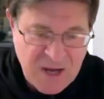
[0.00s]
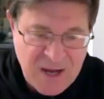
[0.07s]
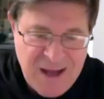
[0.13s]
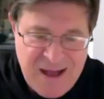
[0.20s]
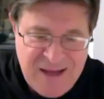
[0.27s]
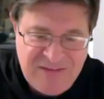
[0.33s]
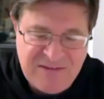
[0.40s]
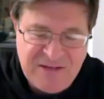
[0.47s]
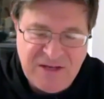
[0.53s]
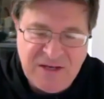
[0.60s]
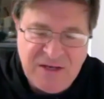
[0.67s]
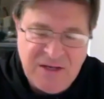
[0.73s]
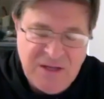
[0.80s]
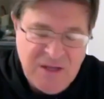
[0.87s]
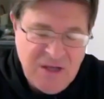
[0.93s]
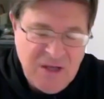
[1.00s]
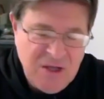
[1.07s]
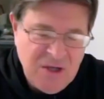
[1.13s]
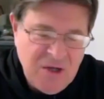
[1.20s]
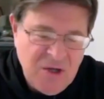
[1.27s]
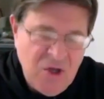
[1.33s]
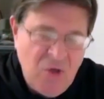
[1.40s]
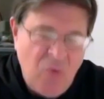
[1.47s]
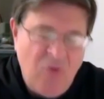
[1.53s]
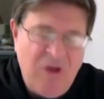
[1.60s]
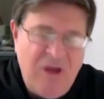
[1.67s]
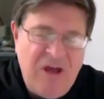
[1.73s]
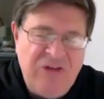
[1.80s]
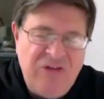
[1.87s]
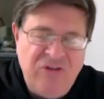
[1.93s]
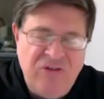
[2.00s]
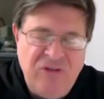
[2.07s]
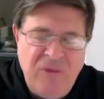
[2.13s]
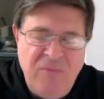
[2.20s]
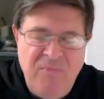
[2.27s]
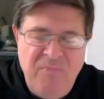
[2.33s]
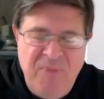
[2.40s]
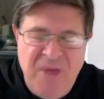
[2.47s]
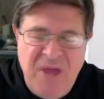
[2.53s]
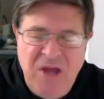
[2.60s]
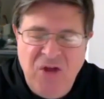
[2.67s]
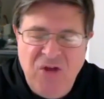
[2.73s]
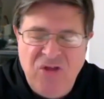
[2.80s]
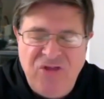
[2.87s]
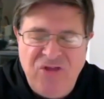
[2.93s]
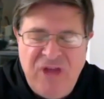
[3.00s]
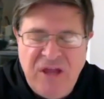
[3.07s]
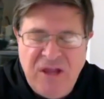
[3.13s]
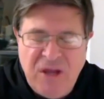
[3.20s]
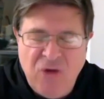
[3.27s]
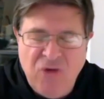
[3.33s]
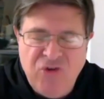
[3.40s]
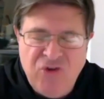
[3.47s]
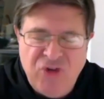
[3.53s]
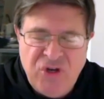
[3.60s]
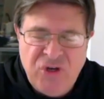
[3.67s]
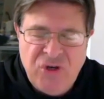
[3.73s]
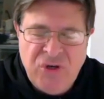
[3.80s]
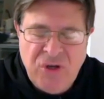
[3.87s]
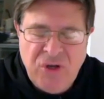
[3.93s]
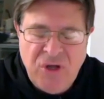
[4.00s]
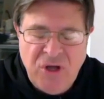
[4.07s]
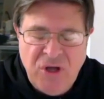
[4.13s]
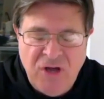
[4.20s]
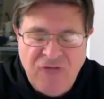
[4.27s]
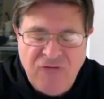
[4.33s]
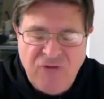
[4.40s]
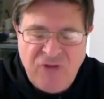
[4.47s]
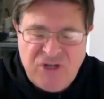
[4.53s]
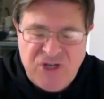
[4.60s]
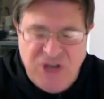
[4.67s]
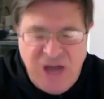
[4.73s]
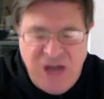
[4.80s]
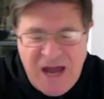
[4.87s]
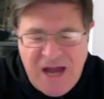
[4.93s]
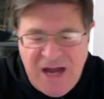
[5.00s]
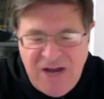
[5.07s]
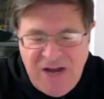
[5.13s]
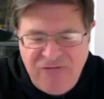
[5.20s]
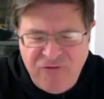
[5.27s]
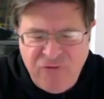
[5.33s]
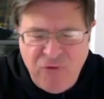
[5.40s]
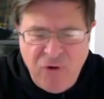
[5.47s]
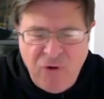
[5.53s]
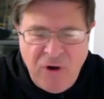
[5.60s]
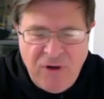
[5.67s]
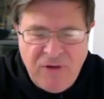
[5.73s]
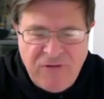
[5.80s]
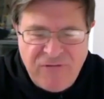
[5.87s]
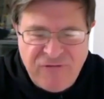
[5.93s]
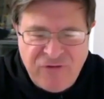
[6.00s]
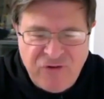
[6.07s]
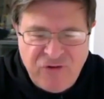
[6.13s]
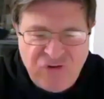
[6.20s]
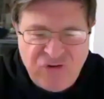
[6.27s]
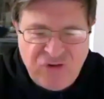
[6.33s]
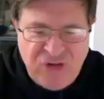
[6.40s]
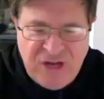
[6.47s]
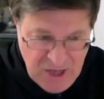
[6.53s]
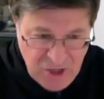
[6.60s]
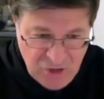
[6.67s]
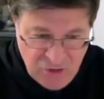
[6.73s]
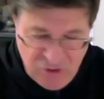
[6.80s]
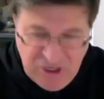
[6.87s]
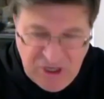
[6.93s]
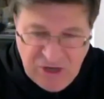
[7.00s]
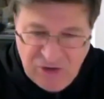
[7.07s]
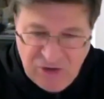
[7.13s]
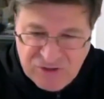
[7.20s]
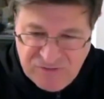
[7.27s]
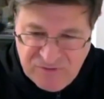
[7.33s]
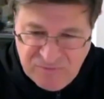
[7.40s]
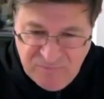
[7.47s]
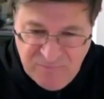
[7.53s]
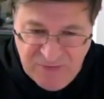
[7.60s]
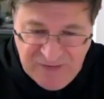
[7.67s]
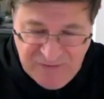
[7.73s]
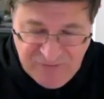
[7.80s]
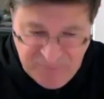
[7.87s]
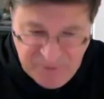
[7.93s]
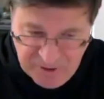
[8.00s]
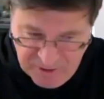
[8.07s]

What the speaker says: Augustine was the big theologian of Christianity for the first 800 years of the medieval